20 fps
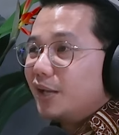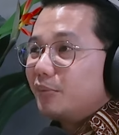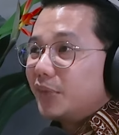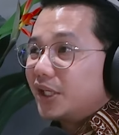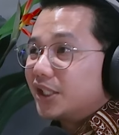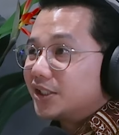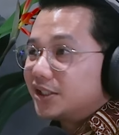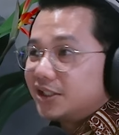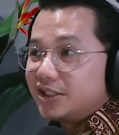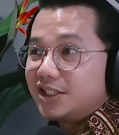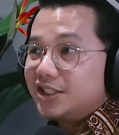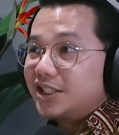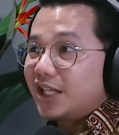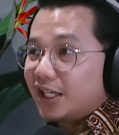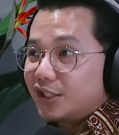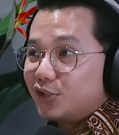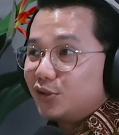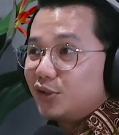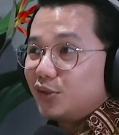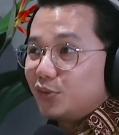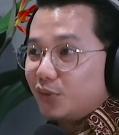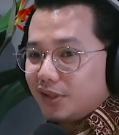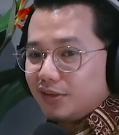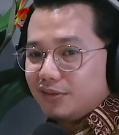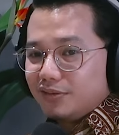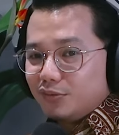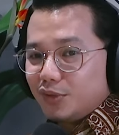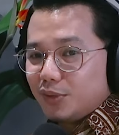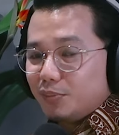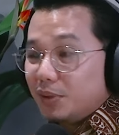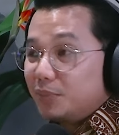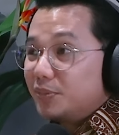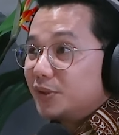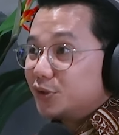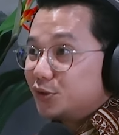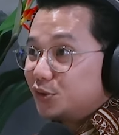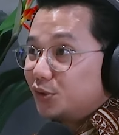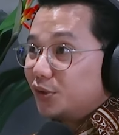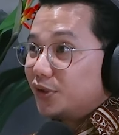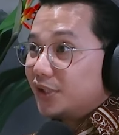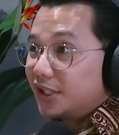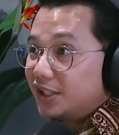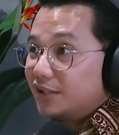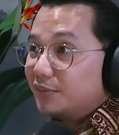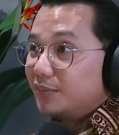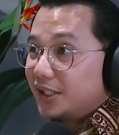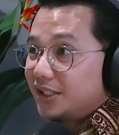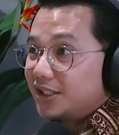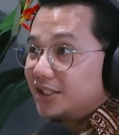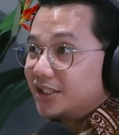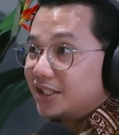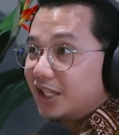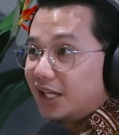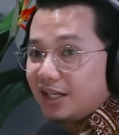because this is actually what people do on a daily basis.